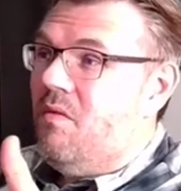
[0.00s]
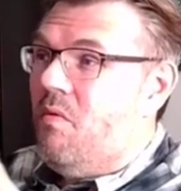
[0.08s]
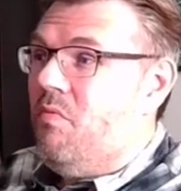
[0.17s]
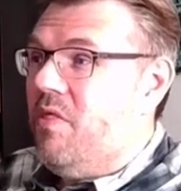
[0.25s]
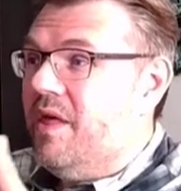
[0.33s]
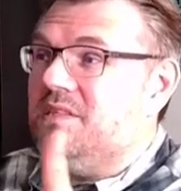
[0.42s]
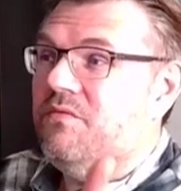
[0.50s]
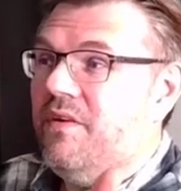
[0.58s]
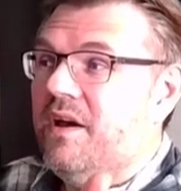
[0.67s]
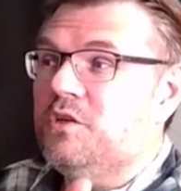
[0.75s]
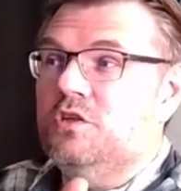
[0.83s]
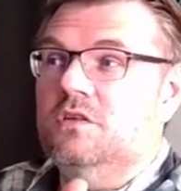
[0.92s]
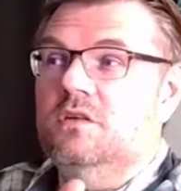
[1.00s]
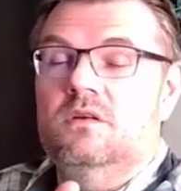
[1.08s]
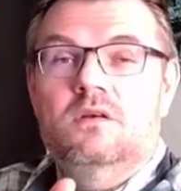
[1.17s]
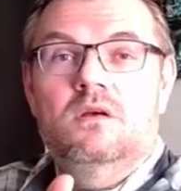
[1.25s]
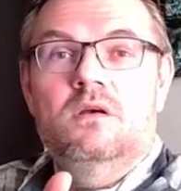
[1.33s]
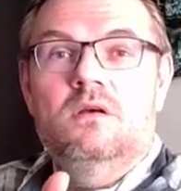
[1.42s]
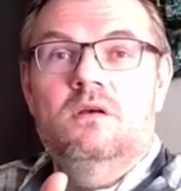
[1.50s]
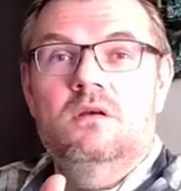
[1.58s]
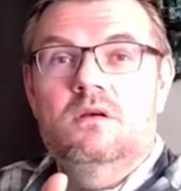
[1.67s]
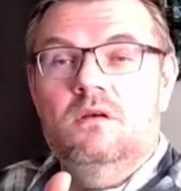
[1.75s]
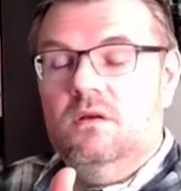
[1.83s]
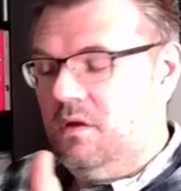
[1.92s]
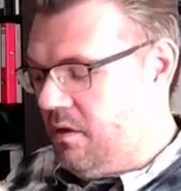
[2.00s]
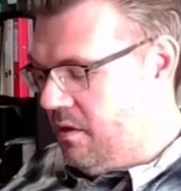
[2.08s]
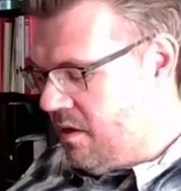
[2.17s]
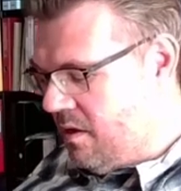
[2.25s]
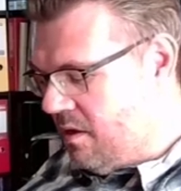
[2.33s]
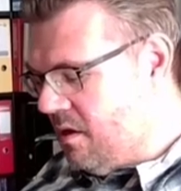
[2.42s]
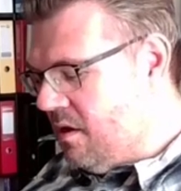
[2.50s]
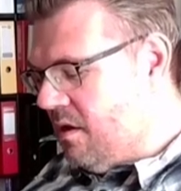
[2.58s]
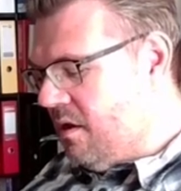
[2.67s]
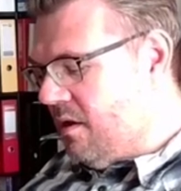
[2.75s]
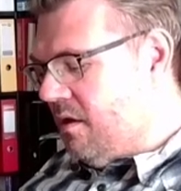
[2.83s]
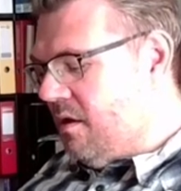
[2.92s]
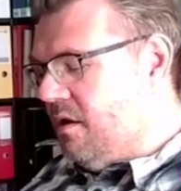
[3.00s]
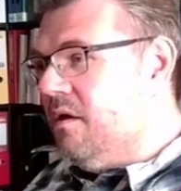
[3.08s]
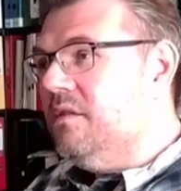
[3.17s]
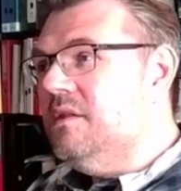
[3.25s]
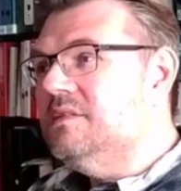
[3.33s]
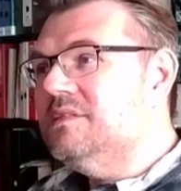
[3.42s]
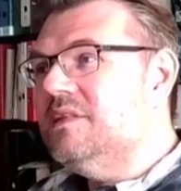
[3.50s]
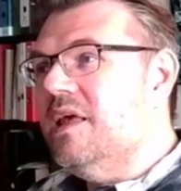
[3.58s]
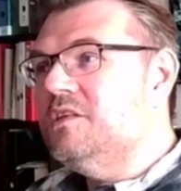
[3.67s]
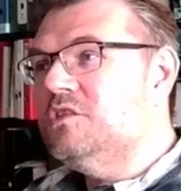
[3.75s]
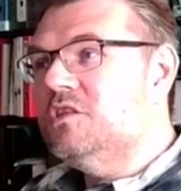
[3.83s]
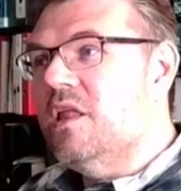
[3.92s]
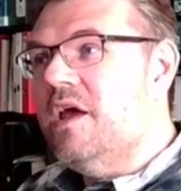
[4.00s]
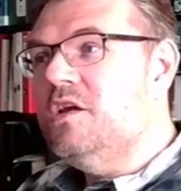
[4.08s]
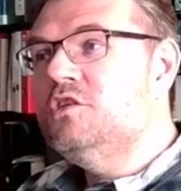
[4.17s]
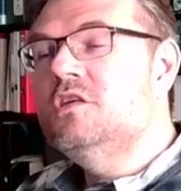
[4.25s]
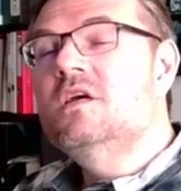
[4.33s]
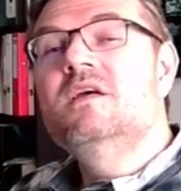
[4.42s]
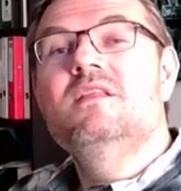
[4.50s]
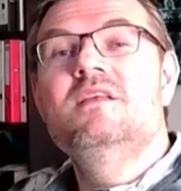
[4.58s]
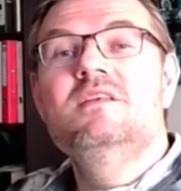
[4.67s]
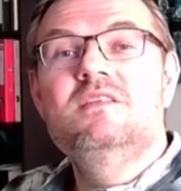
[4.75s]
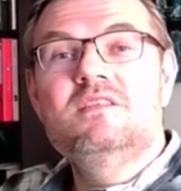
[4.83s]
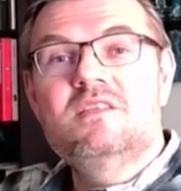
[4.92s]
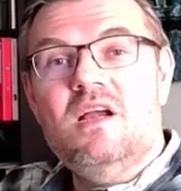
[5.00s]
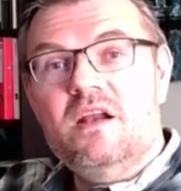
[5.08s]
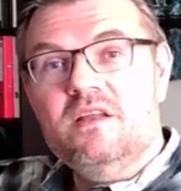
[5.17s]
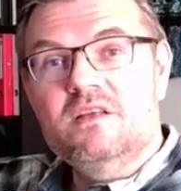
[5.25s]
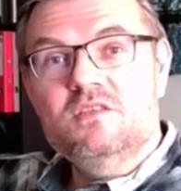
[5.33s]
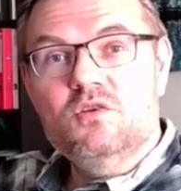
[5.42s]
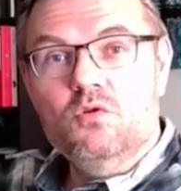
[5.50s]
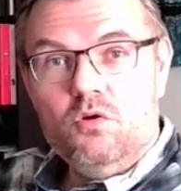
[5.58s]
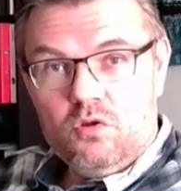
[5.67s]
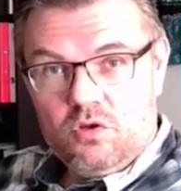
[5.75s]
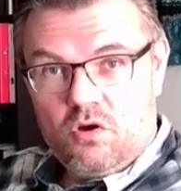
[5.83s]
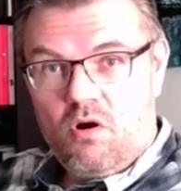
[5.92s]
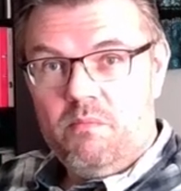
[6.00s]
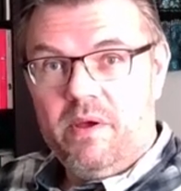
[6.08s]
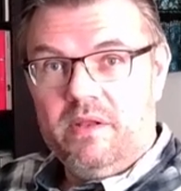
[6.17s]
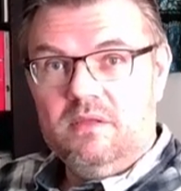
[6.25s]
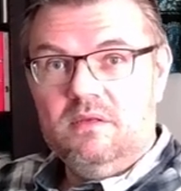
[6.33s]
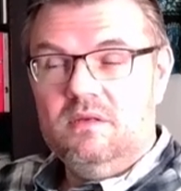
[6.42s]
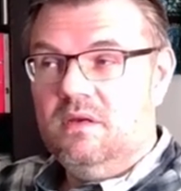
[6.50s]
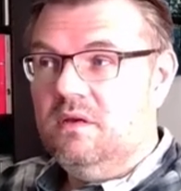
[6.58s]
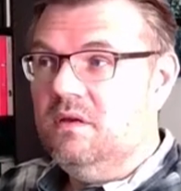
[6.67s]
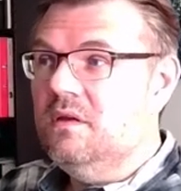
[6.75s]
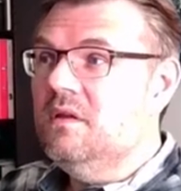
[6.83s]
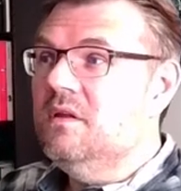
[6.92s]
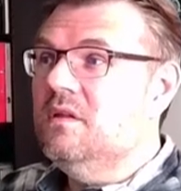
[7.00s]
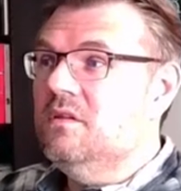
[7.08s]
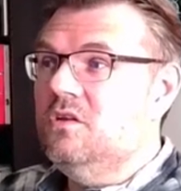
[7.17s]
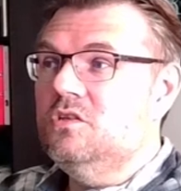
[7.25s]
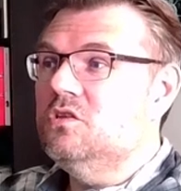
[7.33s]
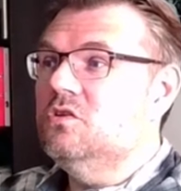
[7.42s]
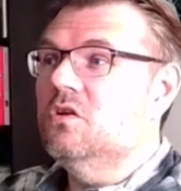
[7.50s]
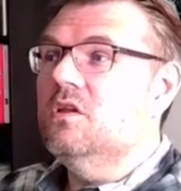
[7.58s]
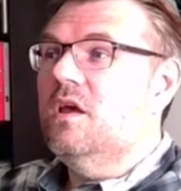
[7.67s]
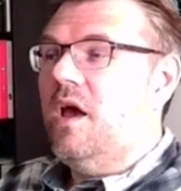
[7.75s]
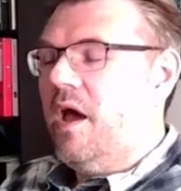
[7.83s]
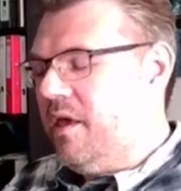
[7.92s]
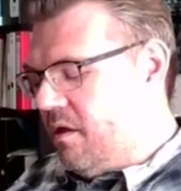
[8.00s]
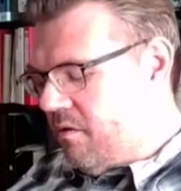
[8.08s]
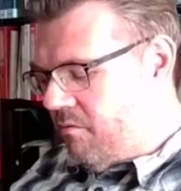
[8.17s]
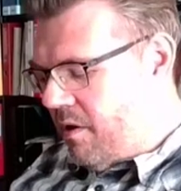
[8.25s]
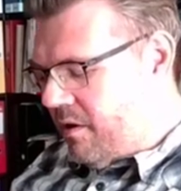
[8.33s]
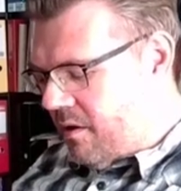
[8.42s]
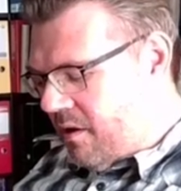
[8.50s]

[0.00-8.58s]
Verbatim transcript: That's a function. Yeah? And here, this slash slash, this is starting a so-called comment. Yeah? This is not, I can read,